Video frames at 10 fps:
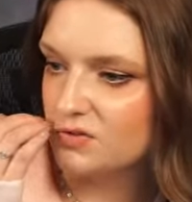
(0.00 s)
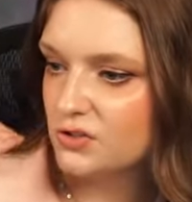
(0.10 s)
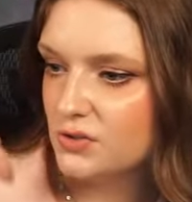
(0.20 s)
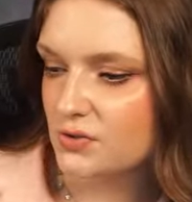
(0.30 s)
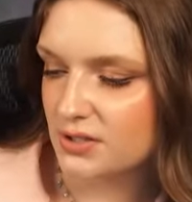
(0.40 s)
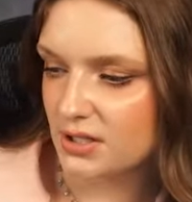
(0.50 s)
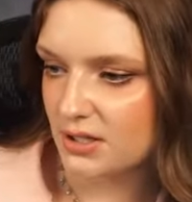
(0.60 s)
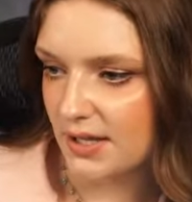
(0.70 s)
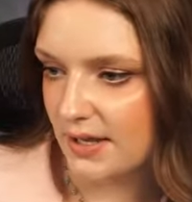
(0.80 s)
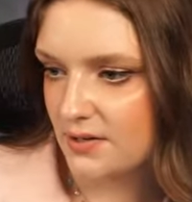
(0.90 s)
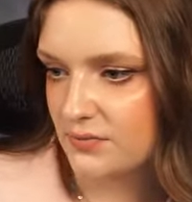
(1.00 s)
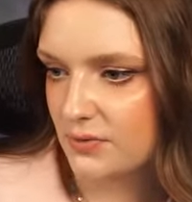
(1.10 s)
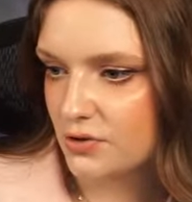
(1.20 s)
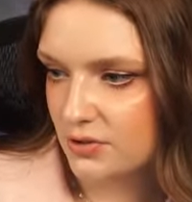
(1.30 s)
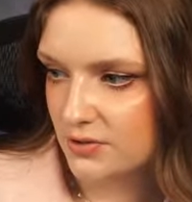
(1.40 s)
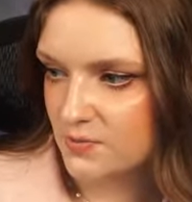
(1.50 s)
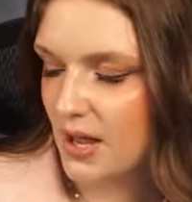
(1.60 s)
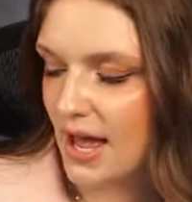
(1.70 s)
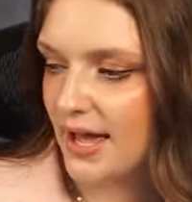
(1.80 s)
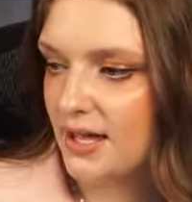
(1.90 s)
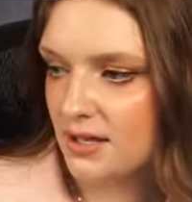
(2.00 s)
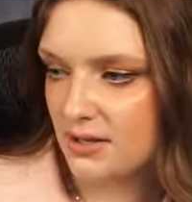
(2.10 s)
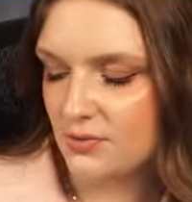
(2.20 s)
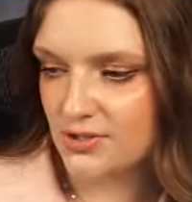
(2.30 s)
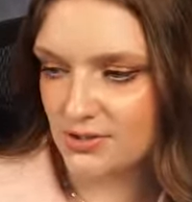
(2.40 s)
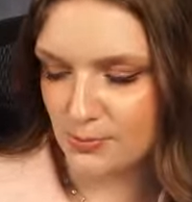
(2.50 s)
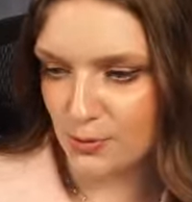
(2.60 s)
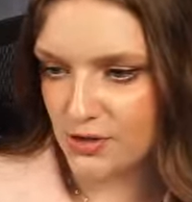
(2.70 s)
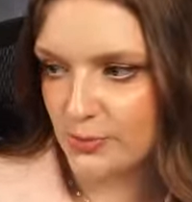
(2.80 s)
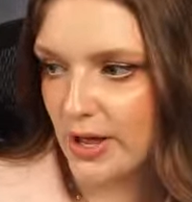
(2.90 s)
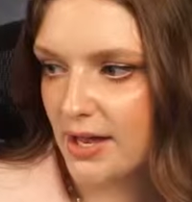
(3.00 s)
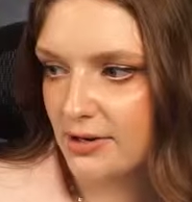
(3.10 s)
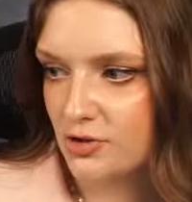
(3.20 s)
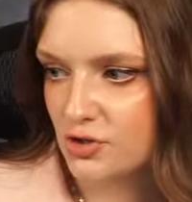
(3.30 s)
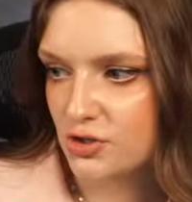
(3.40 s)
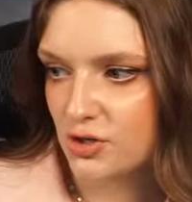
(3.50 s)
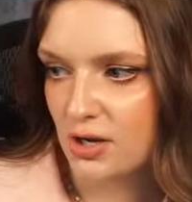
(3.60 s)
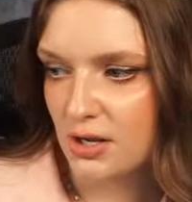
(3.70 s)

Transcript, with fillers: Do you use the latest version of Smooth? I use Smoothness Patch